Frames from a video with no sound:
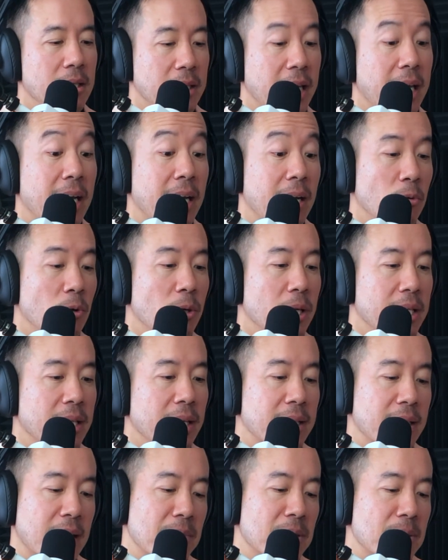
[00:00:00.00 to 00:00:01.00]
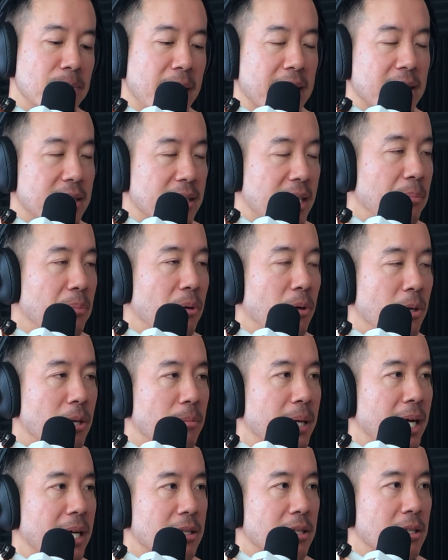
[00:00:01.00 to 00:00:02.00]
Yeah, well, it comes back to that
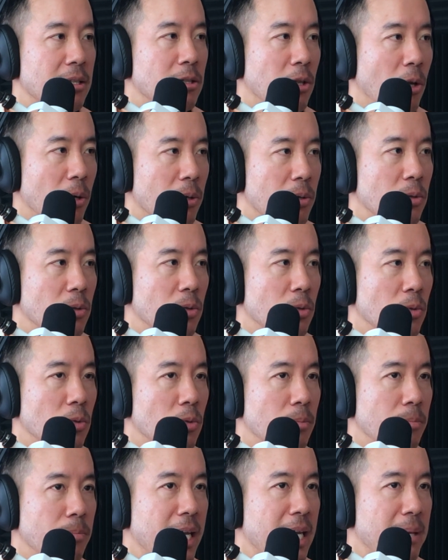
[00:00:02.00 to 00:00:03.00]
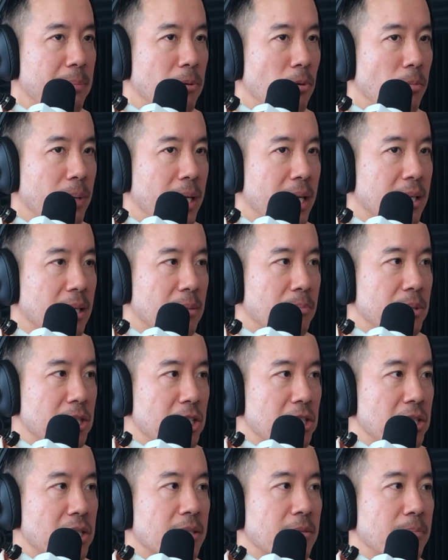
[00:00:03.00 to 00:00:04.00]
point about the local people being in
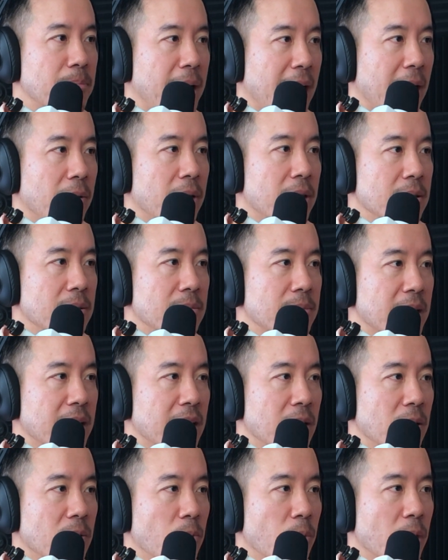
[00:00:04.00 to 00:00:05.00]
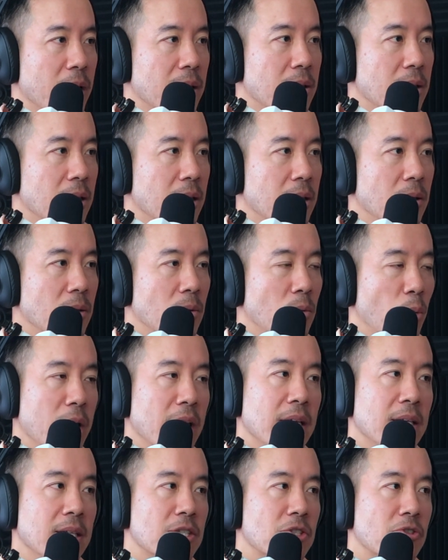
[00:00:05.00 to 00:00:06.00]
positions of power. We
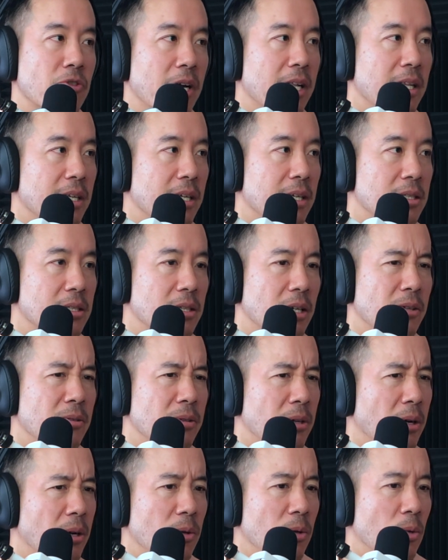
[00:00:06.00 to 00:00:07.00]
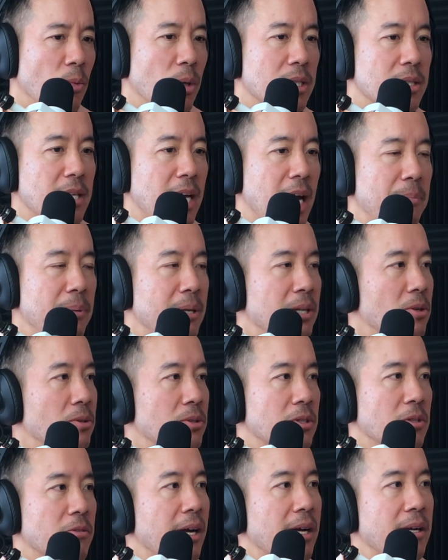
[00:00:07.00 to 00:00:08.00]
in Australia don't know what's happening
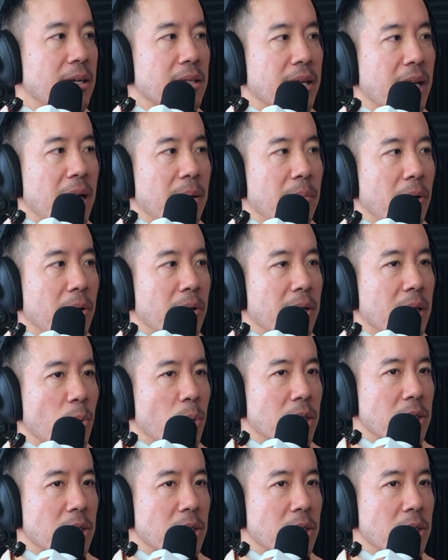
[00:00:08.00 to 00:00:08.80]
on the ground in Cambodia.